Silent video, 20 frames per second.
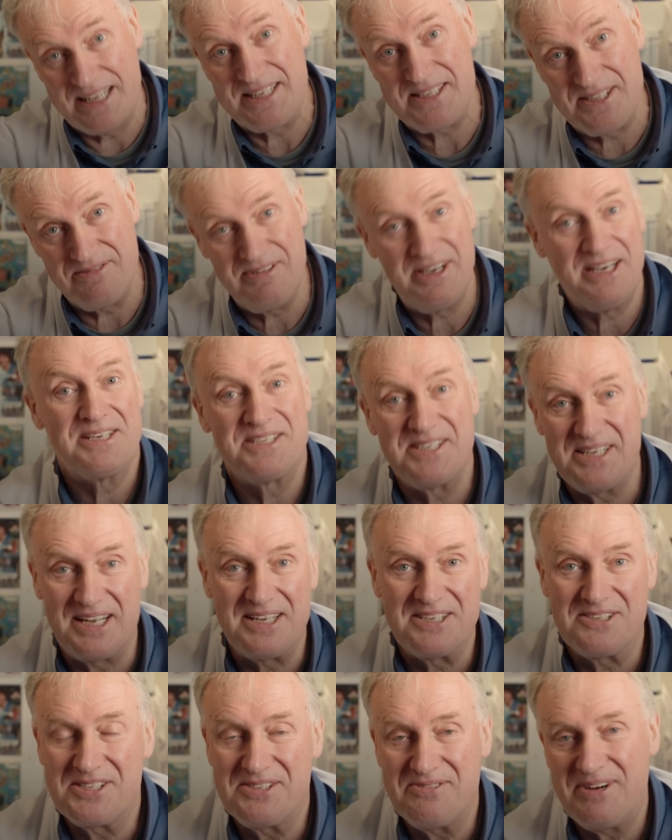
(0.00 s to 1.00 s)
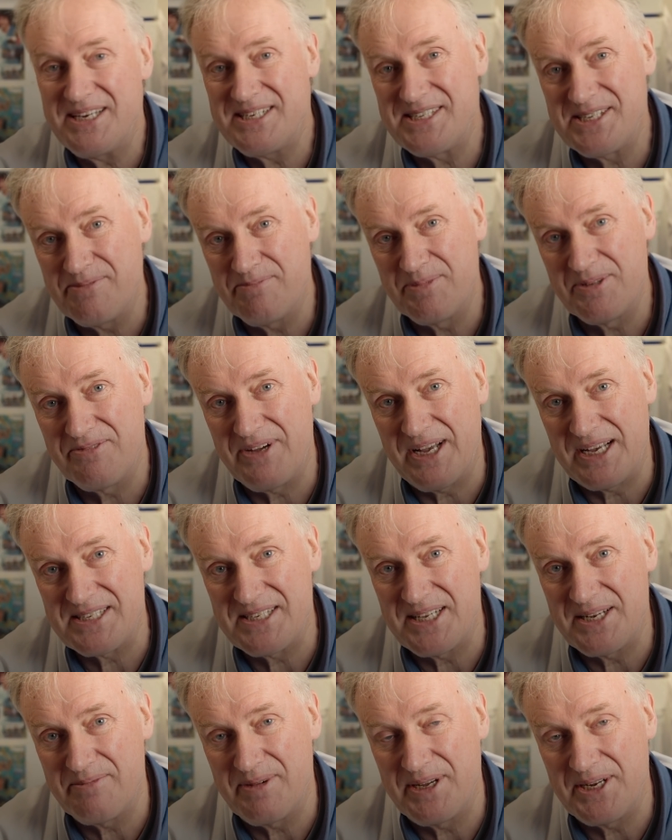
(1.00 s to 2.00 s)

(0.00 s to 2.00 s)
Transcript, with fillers: that's the vaccine. So it's a very simple vaccine in